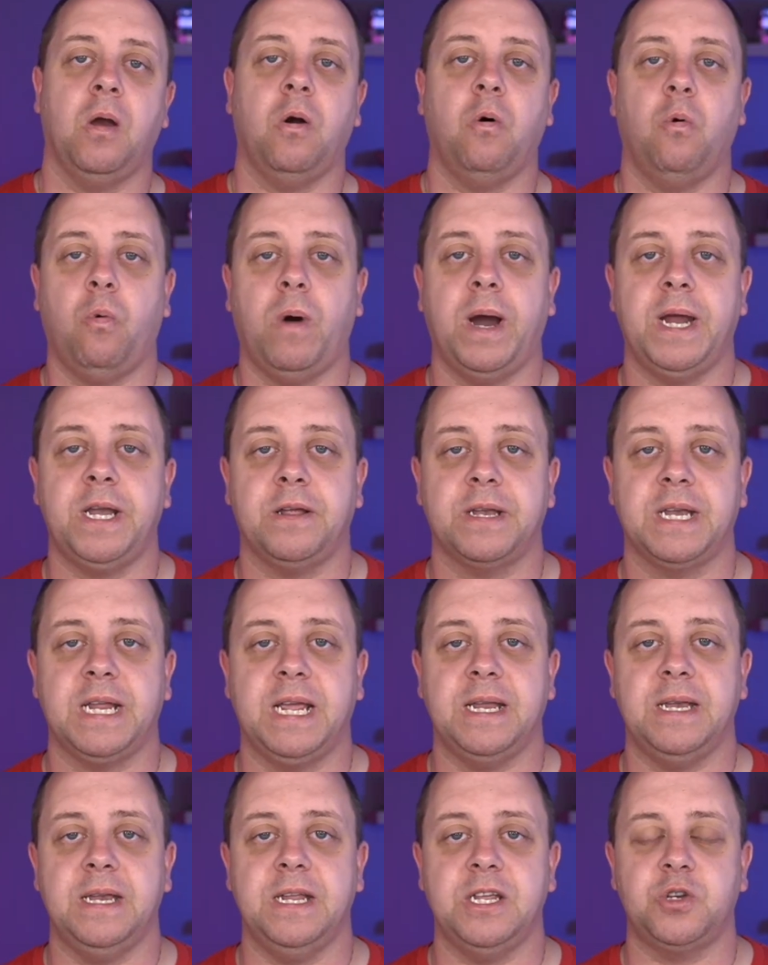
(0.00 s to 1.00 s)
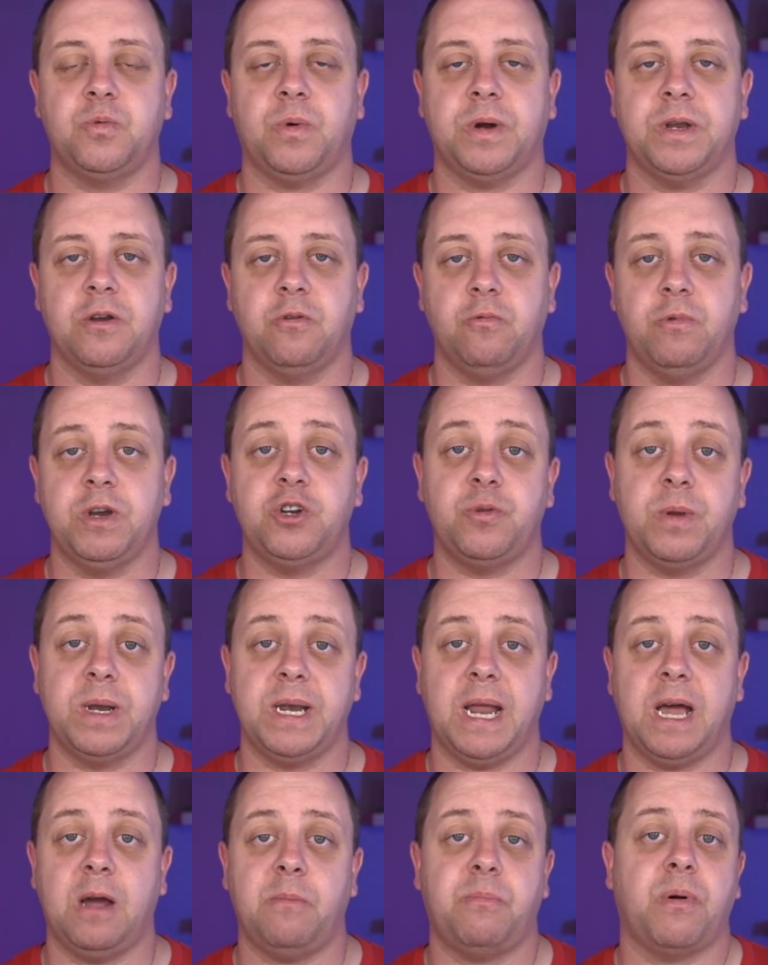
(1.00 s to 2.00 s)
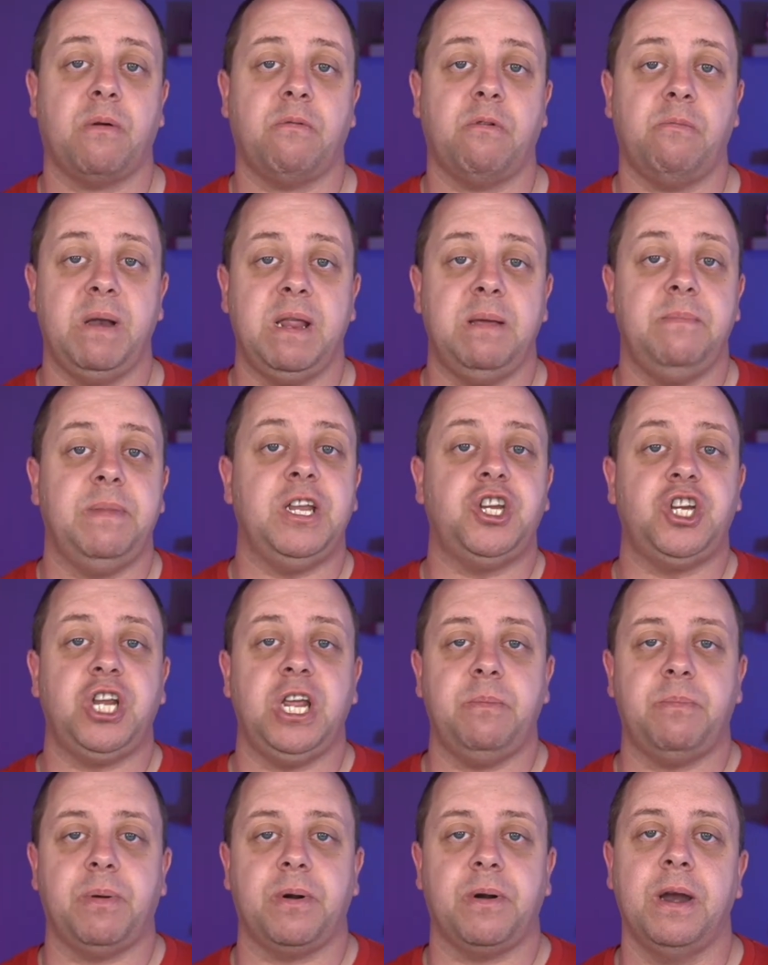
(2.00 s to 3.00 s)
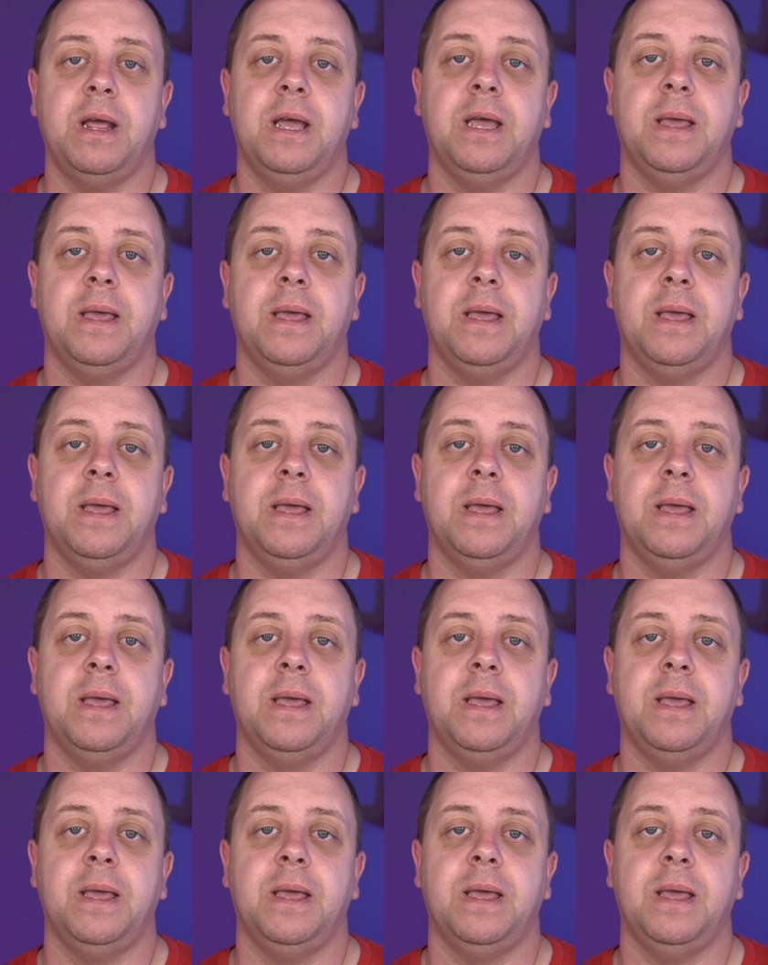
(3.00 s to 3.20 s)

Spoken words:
Why not get this one, which will now probably be cheaper